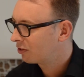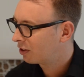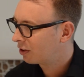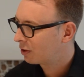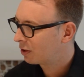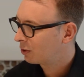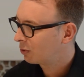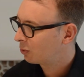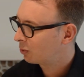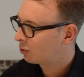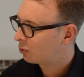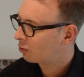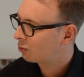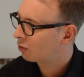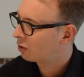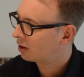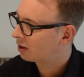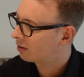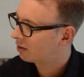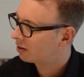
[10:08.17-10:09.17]
on doing all the
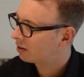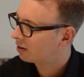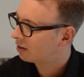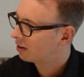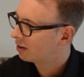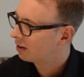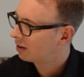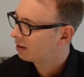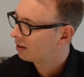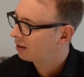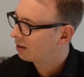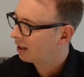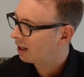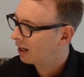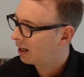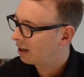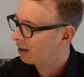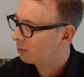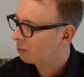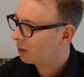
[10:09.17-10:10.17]
drawings.
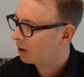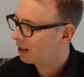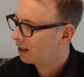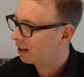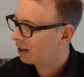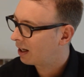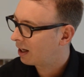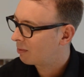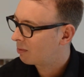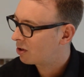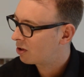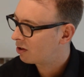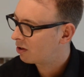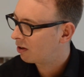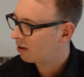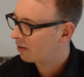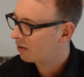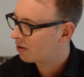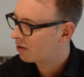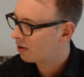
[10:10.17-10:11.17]
And when they came to
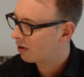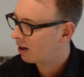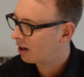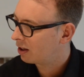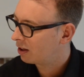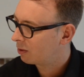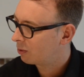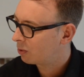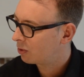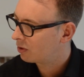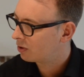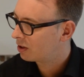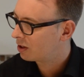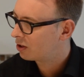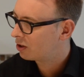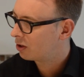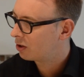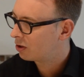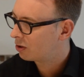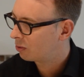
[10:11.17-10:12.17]
start on site, there wasn't
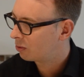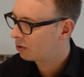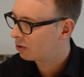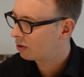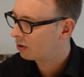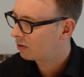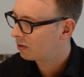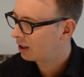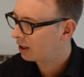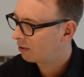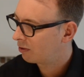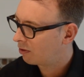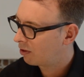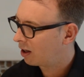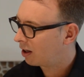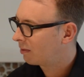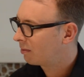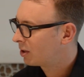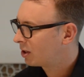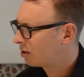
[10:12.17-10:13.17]
this usual sort of thing.
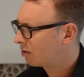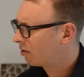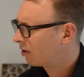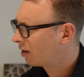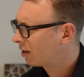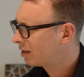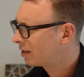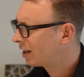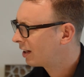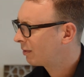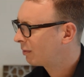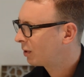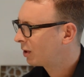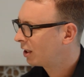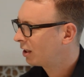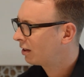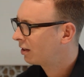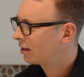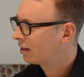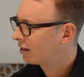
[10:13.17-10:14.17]
Right, Mr. Architect,
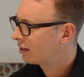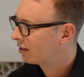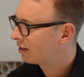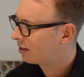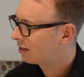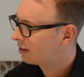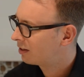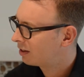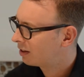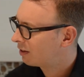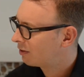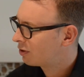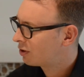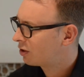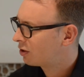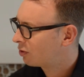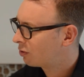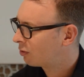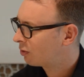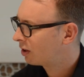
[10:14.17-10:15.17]
when are you going to give
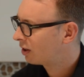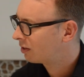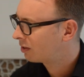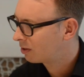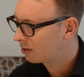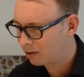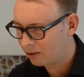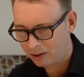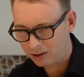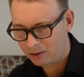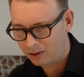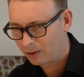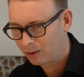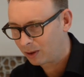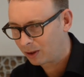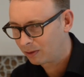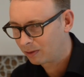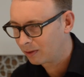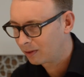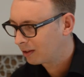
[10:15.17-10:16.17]
us your drawings?
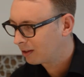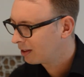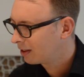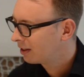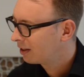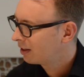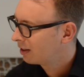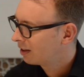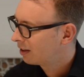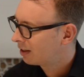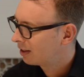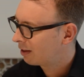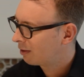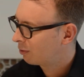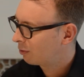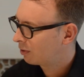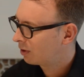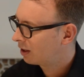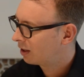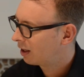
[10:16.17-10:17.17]
They're
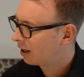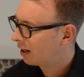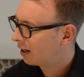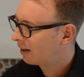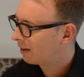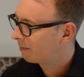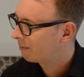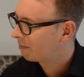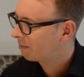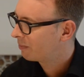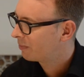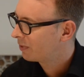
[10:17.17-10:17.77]
already there.